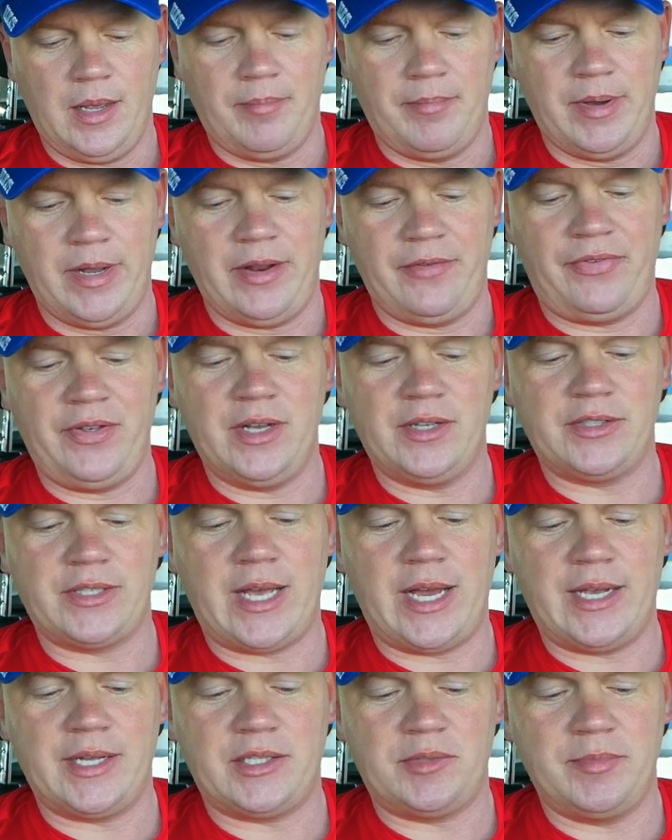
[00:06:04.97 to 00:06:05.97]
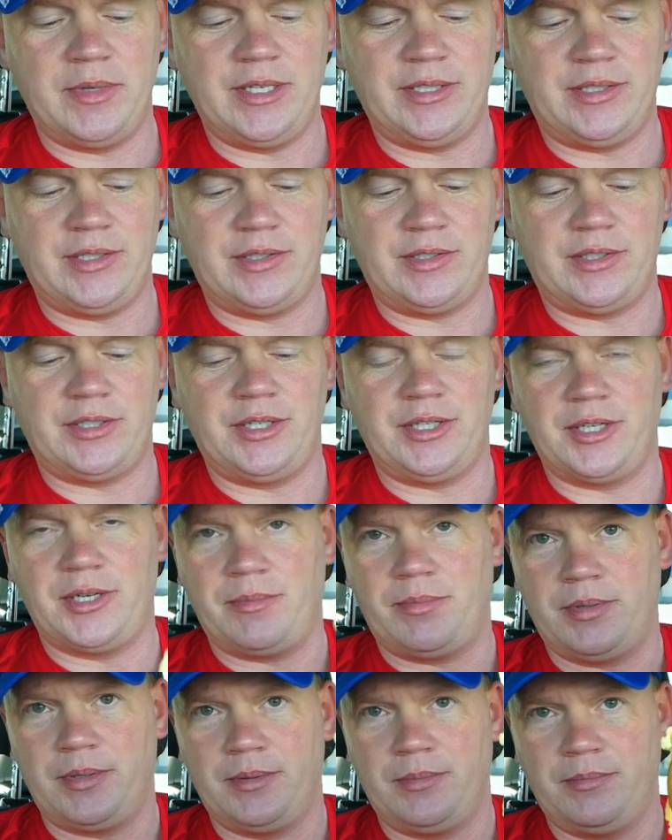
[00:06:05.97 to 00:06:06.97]
But it feels like it's missing
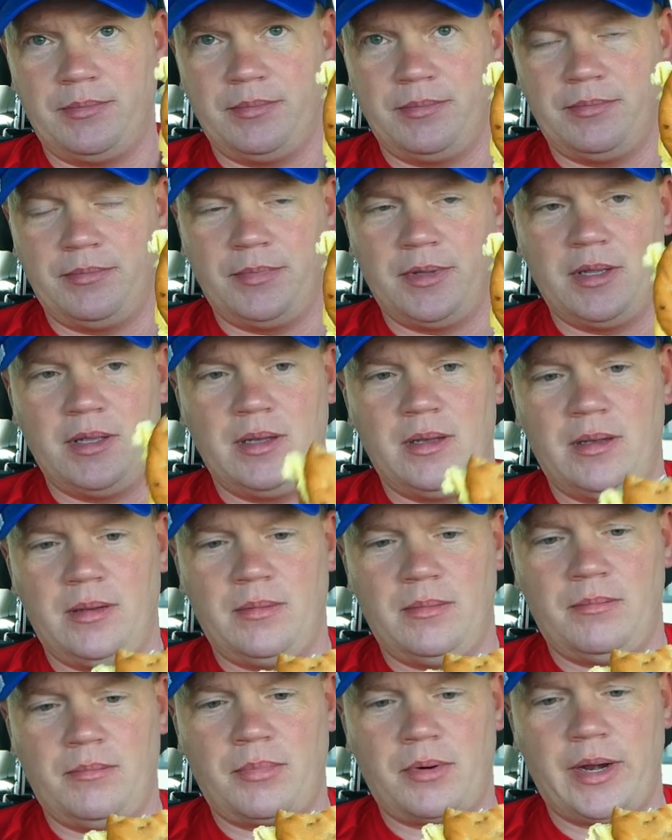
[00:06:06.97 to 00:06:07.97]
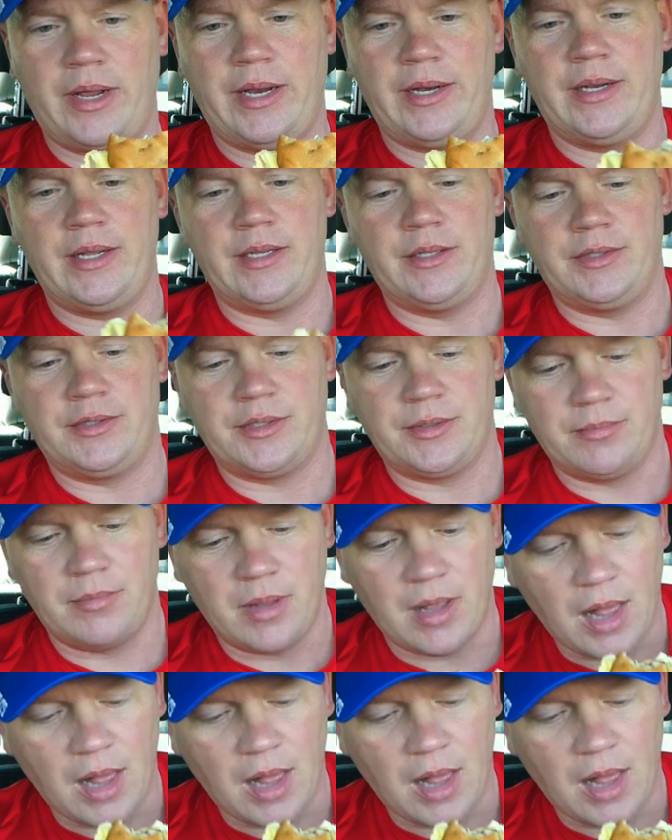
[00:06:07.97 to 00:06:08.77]
syrup. The bread does.